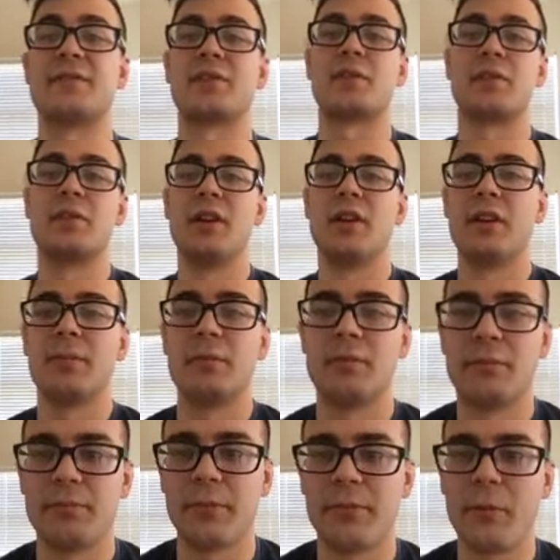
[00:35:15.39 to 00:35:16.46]
So
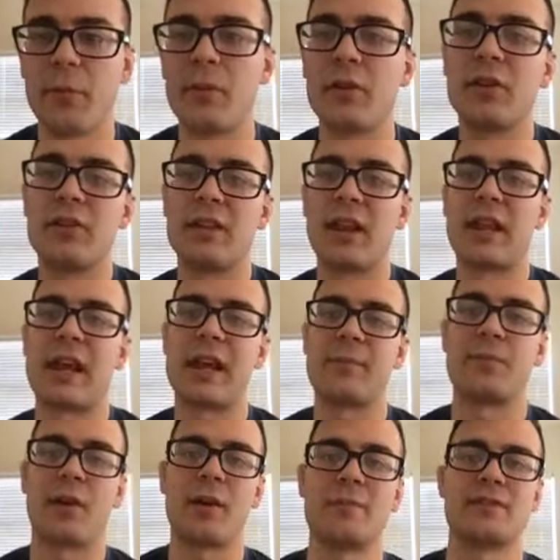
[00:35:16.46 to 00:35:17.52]
before they
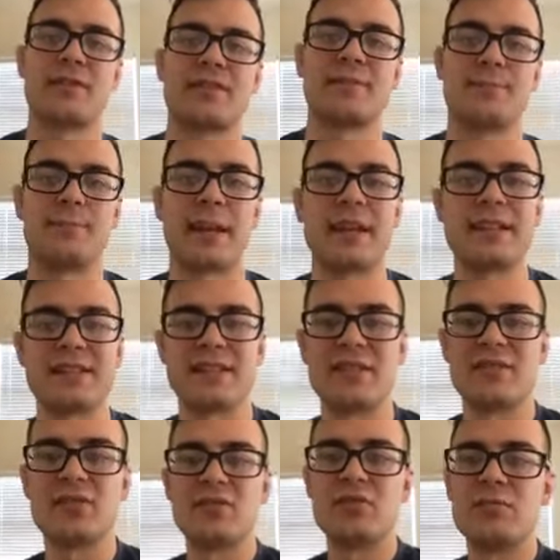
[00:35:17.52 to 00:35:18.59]
had promises baked
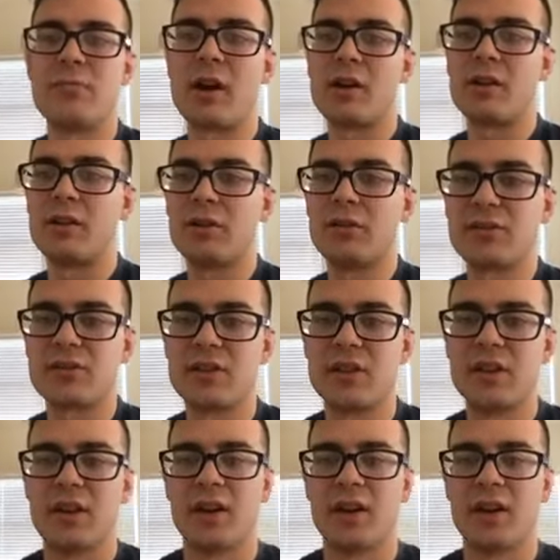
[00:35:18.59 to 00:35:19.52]
into Mongoose,